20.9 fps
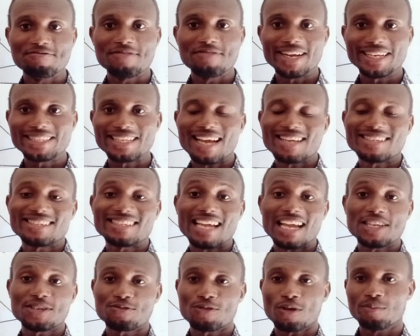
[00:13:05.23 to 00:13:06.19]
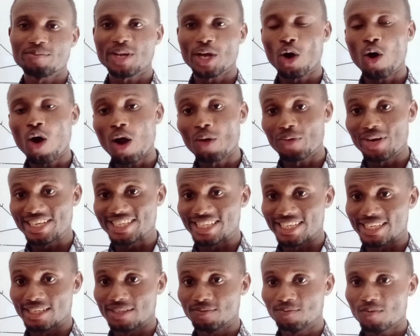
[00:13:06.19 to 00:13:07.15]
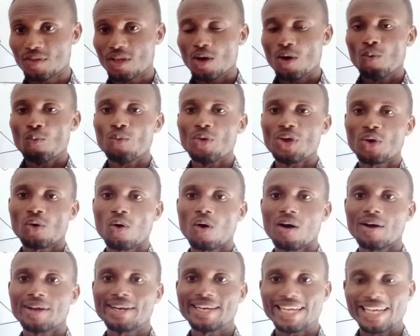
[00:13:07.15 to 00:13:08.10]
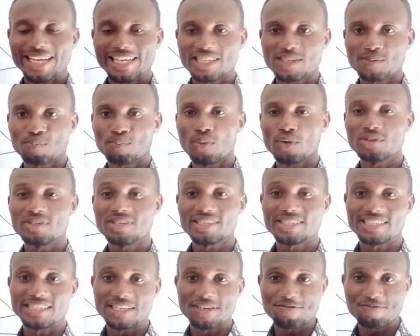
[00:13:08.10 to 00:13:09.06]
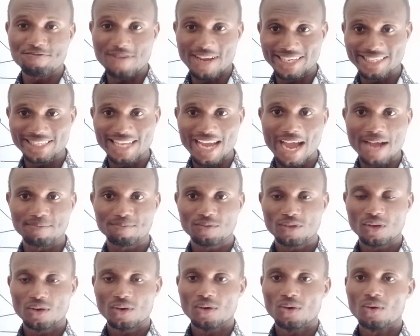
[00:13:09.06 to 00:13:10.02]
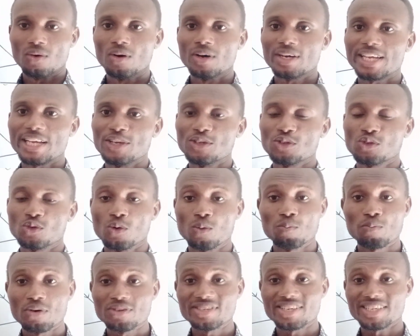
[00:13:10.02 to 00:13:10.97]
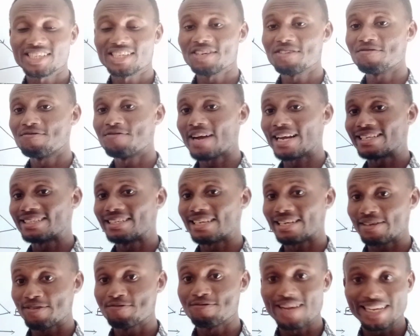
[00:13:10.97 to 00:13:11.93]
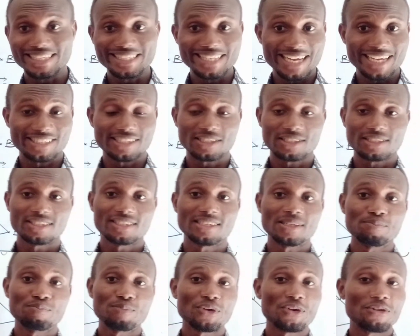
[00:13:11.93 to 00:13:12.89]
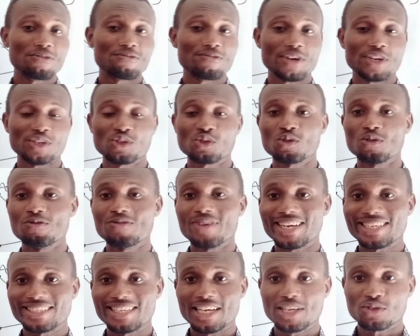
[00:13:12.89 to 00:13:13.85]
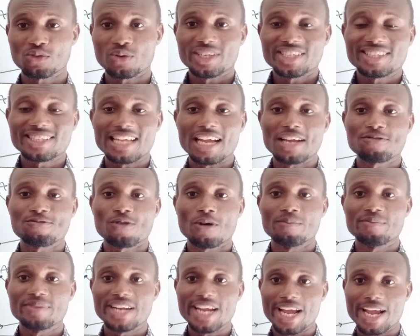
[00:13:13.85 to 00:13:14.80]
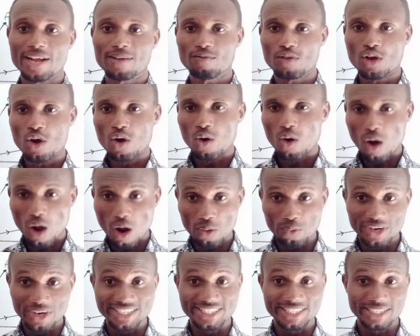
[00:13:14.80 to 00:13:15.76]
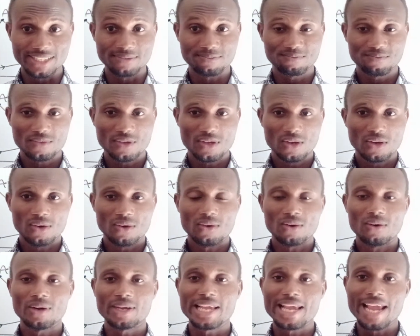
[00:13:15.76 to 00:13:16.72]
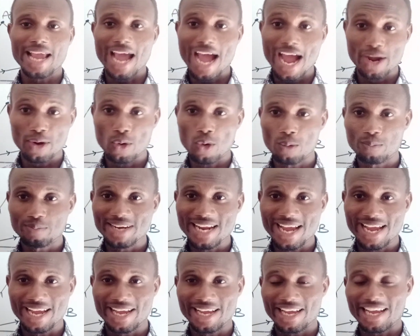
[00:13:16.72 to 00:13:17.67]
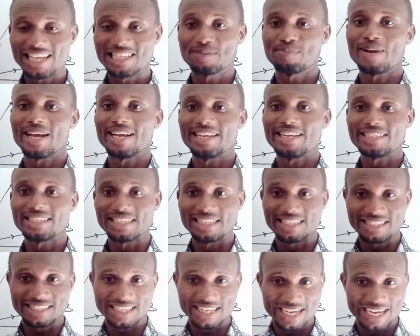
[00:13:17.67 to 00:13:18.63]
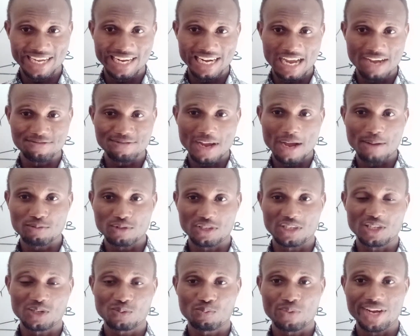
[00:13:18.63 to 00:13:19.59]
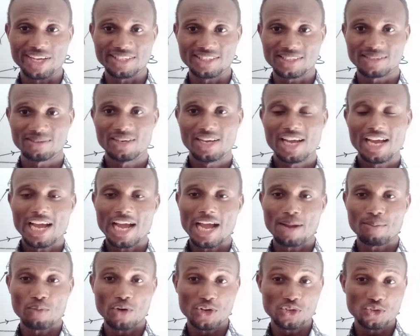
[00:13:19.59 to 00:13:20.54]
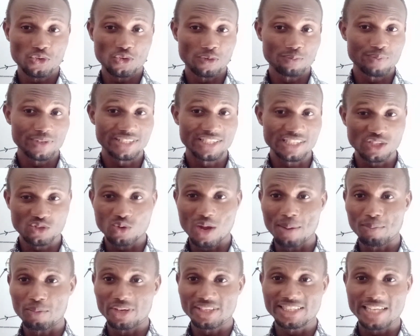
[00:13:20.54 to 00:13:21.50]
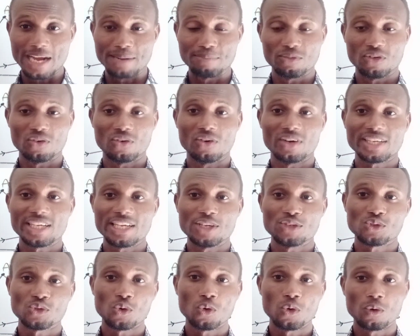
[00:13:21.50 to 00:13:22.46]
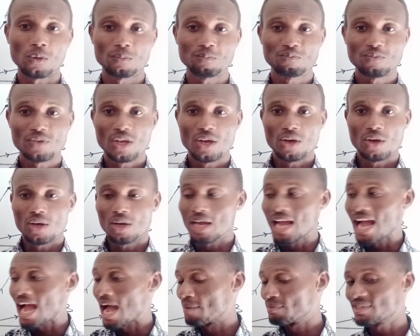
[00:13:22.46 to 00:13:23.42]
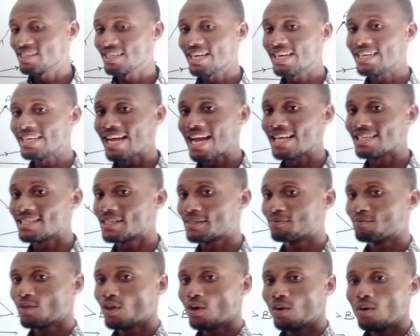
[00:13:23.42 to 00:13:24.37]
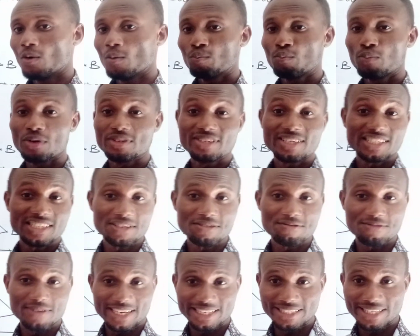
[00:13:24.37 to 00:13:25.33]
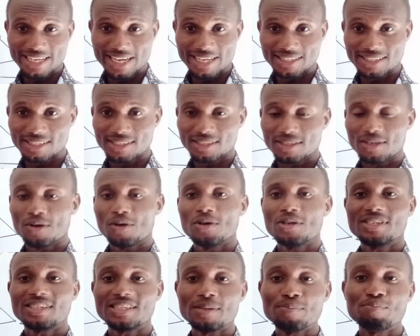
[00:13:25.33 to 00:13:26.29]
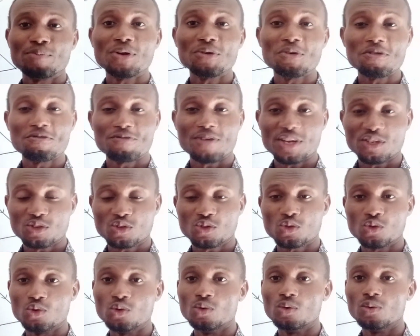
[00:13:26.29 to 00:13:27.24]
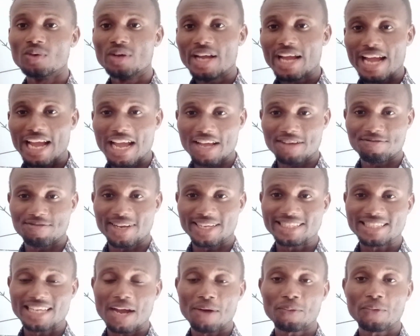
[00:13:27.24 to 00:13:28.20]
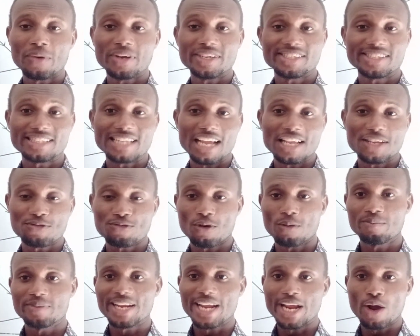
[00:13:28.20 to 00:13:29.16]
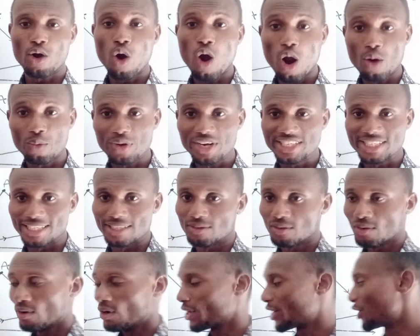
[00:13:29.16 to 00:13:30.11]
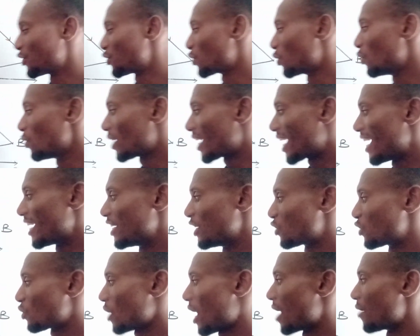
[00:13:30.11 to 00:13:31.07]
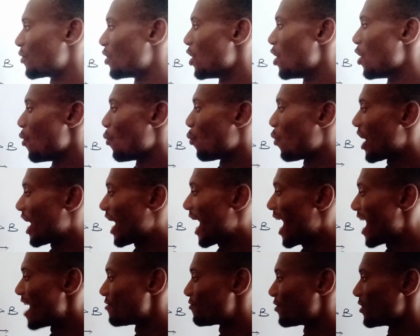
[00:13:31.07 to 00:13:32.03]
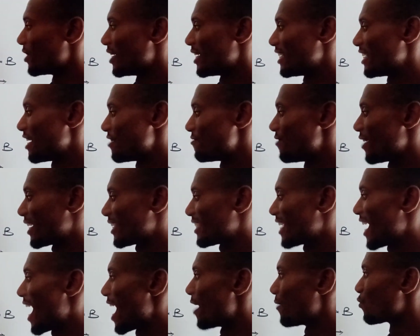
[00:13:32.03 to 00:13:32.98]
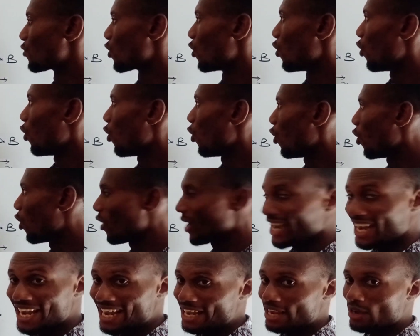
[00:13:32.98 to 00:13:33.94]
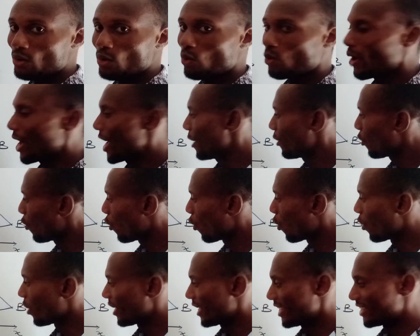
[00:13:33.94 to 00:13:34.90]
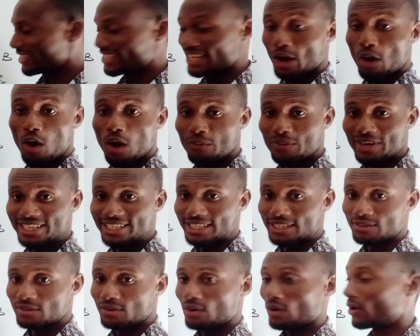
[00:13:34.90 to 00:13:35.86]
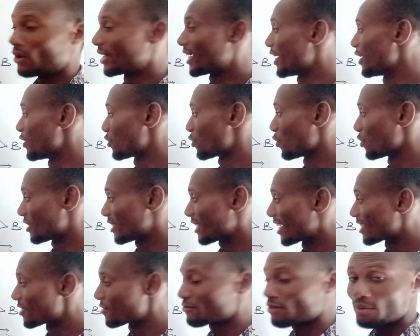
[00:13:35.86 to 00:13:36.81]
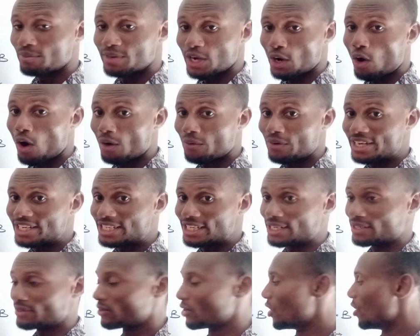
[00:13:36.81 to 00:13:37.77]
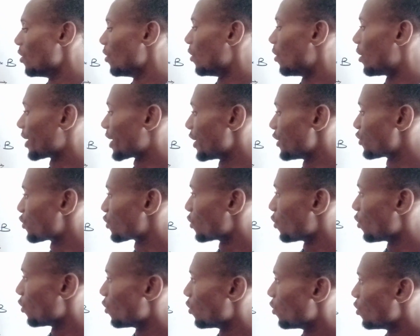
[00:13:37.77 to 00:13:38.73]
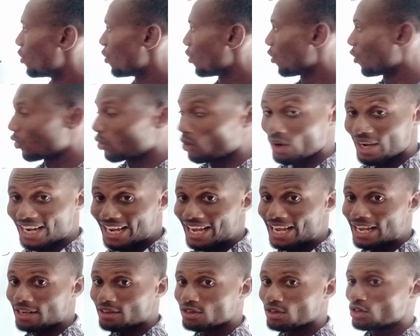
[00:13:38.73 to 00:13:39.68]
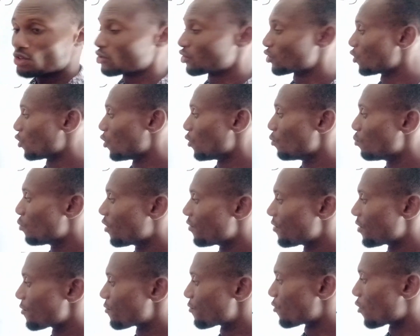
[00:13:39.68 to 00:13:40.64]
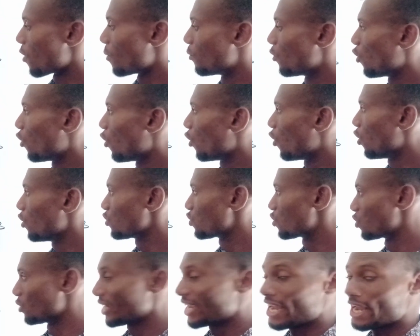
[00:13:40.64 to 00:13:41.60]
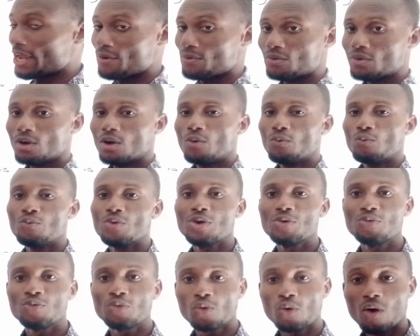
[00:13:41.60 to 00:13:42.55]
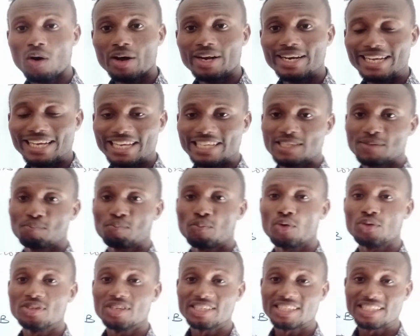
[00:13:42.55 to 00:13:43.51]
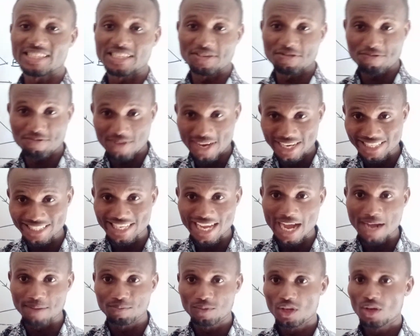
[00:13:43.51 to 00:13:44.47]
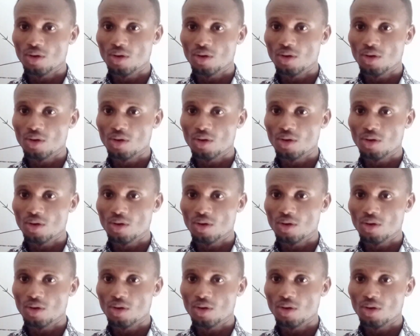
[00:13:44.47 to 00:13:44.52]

vector starts from the origin, we call it position vector. Okay, so position vectors simply refers to vectors which start from the origin. Okay, I hope the explanation is clear enough up to this point. I'm going to repeat it one more time. Okay, so I'm saying that position vectors simply refers to a vector which starts from the origin. Okay, so look at this one. We have the vector OA, where O is the origin. Okay, so starting from the origin. Okay, so OA. So moving from O to A, we call it position vector.